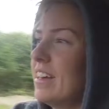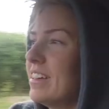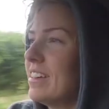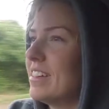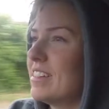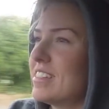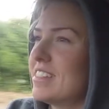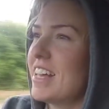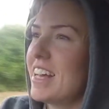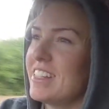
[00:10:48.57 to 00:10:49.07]

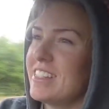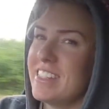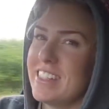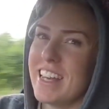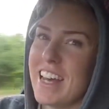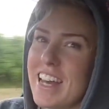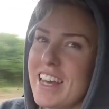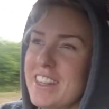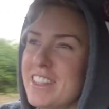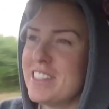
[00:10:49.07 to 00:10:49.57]

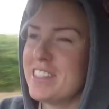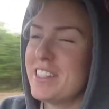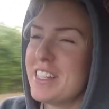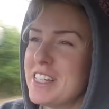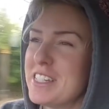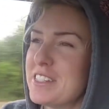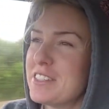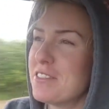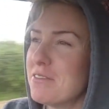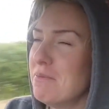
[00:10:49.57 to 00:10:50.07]
Saturday the
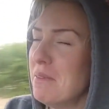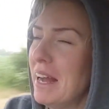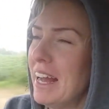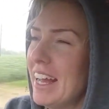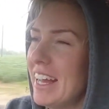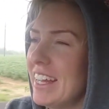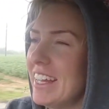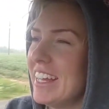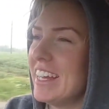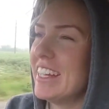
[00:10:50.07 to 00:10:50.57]
6th of
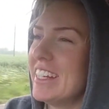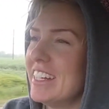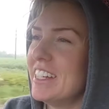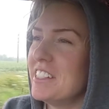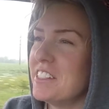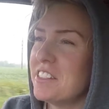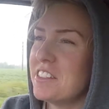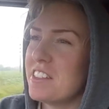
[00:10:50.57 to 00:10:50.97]
May and it is